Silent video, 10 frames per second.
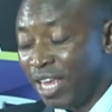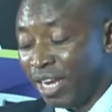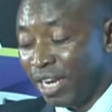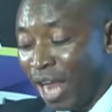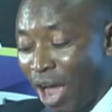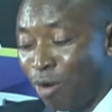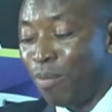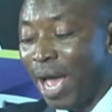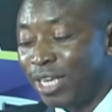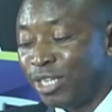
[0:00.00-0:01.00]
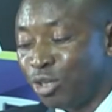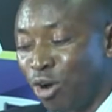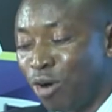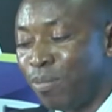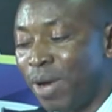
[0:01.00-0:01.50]
Now my
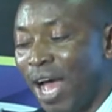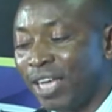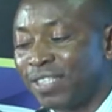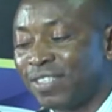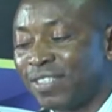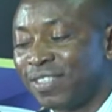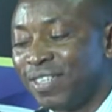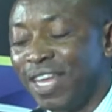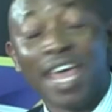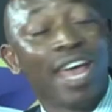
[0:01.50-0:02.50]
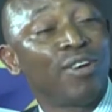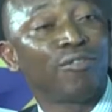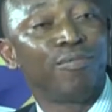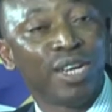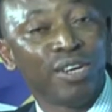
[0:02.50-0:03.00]
job as the head
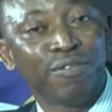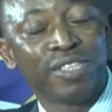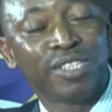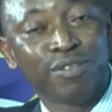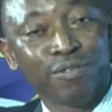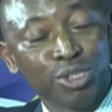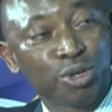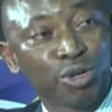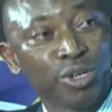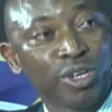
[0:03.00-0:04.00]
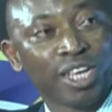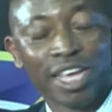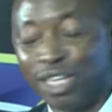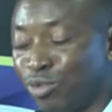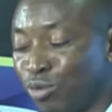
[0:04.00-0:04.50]
of benefits division
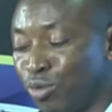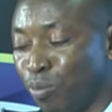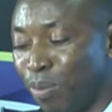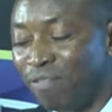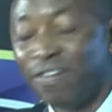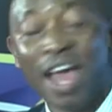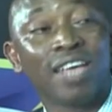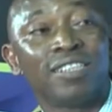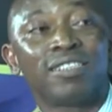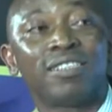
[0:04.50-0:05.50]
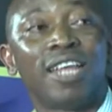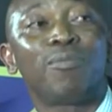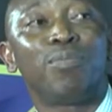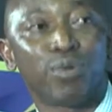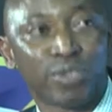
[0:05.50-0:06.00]
is to supervise
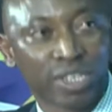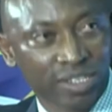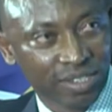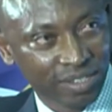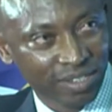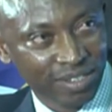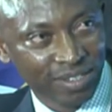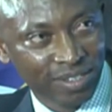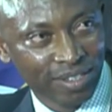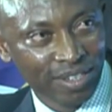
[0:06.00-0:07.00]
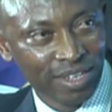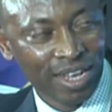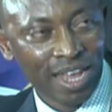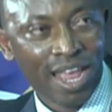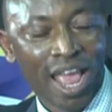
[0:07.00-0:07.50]
that process.
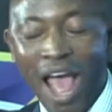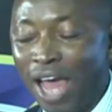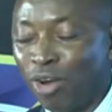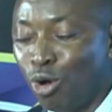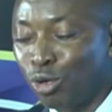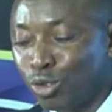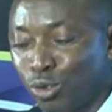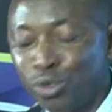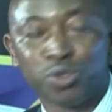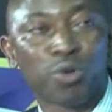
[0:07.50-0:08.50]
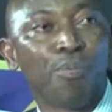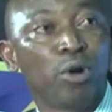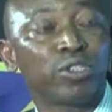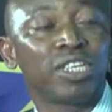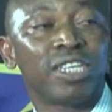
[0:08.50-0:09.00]
And also to
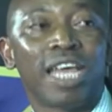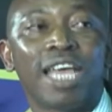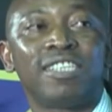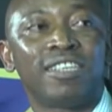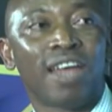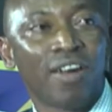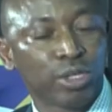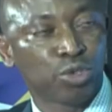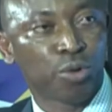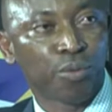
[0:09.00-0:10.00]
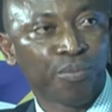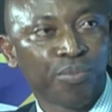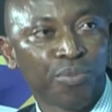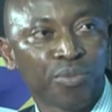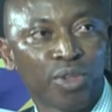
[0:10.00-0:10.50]
support, there is a director
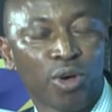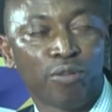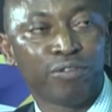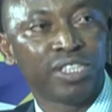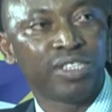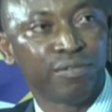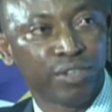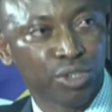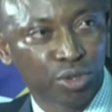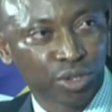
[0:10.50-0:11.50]
of this division,